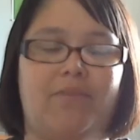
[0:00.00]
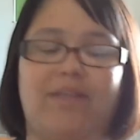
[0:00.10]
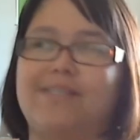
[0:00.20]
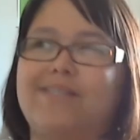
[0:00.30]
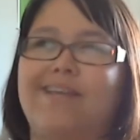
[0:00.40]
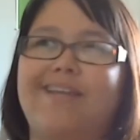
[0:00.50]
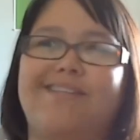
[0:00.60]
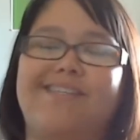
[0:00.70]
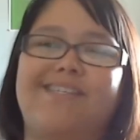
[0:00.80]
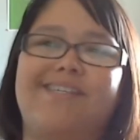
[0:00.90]

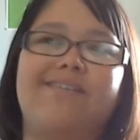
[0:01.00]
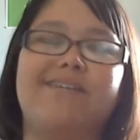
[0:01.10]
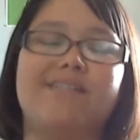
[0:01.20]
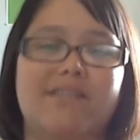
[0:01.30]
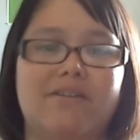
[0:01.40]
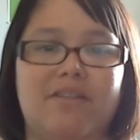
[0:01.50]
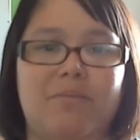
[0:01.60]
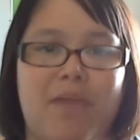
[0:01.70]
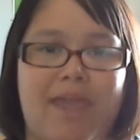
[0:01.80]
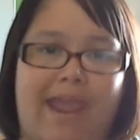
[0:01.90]
It's still considered the
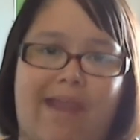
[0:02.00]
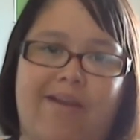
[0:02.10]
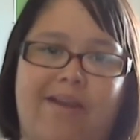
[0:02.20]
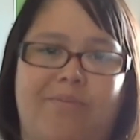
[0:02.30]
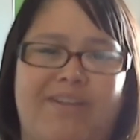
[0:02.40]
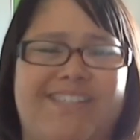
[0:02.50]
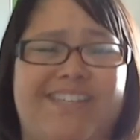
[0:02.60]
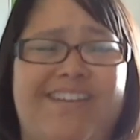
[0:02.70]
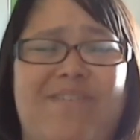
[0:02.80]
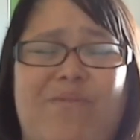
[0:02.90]
Bay Area, but
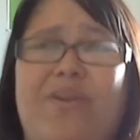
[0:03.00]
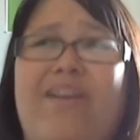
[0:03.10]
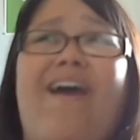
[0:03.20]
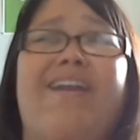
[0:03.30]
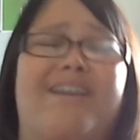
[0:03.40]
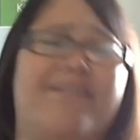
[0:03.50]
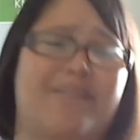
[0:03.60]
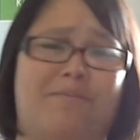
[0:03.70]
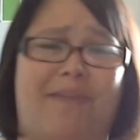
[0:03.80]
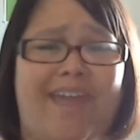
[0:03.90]
we're not near
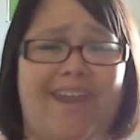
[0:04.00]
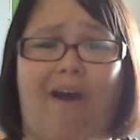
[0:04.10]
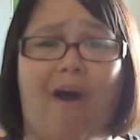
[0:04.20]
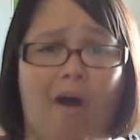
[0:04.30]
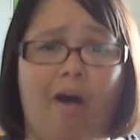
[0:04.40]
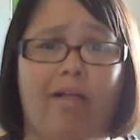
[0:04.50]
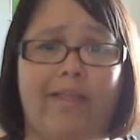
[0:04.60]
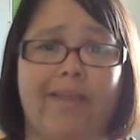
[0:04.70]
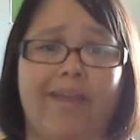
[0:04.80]
the Bay at all.